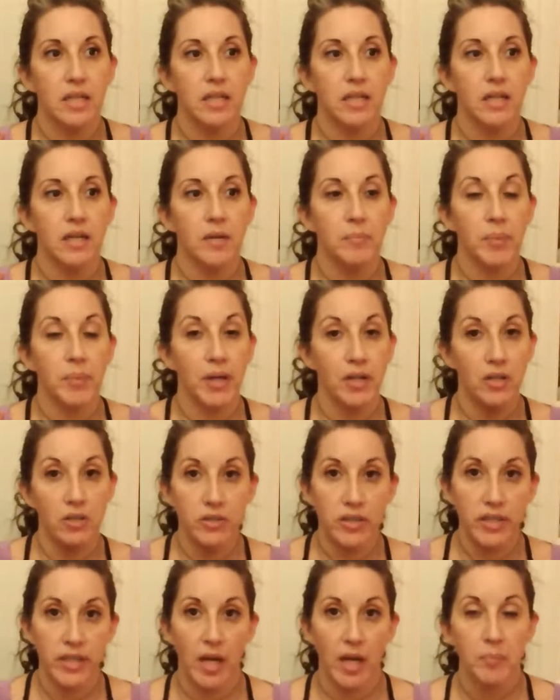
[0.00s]

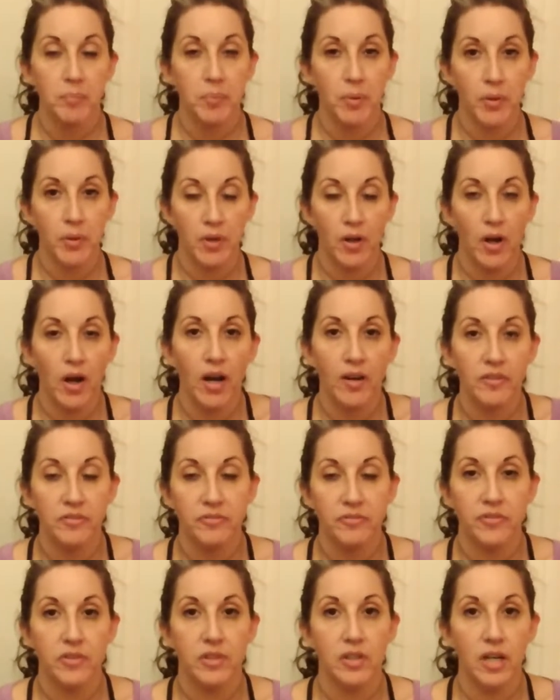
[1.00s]
apparently I put off
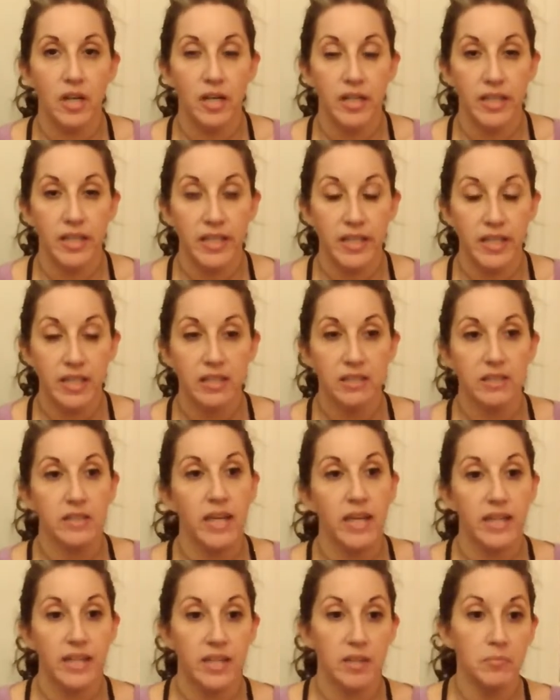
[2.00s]
a heat
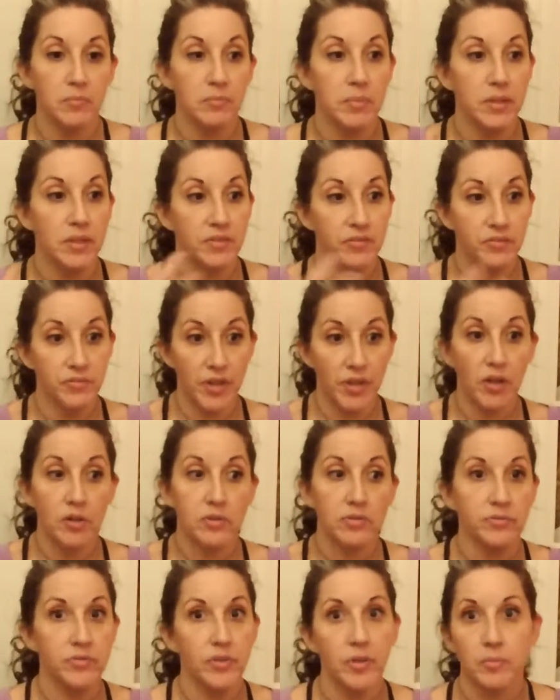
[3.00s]
that can be
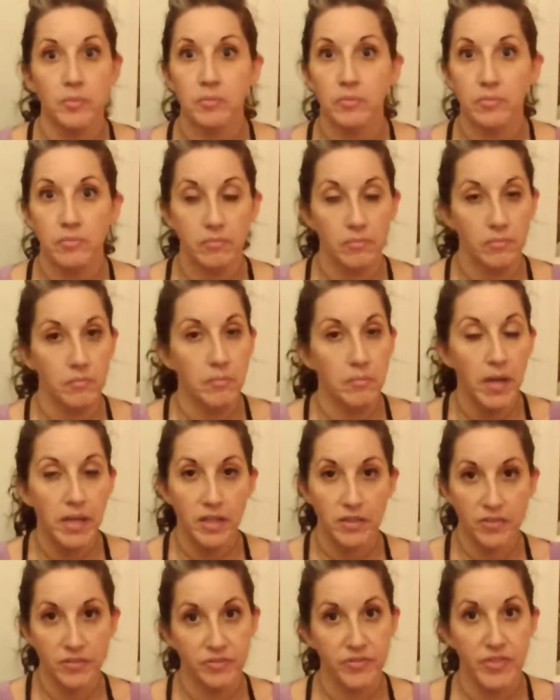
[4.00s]
felt from
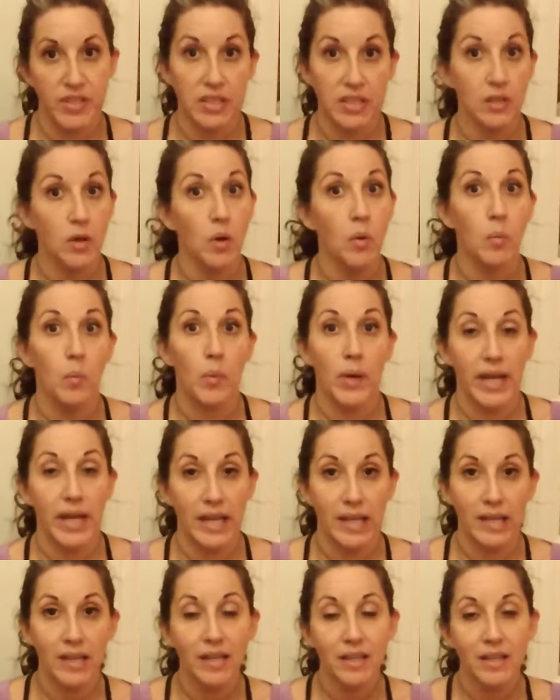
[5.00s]
many feet
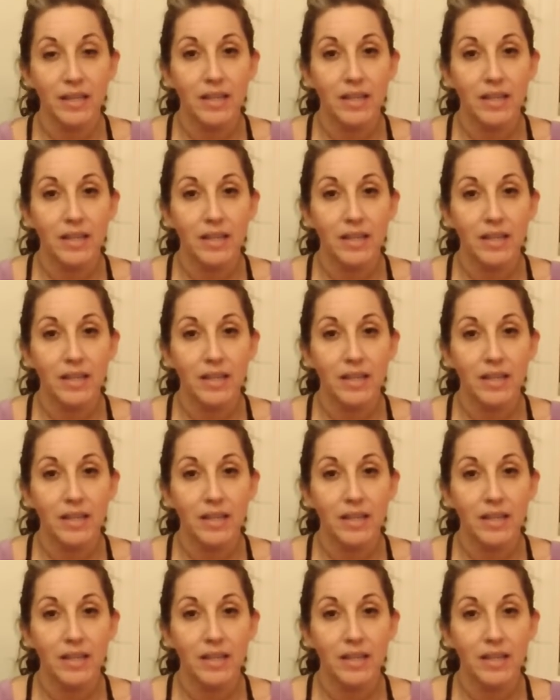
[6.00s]
away,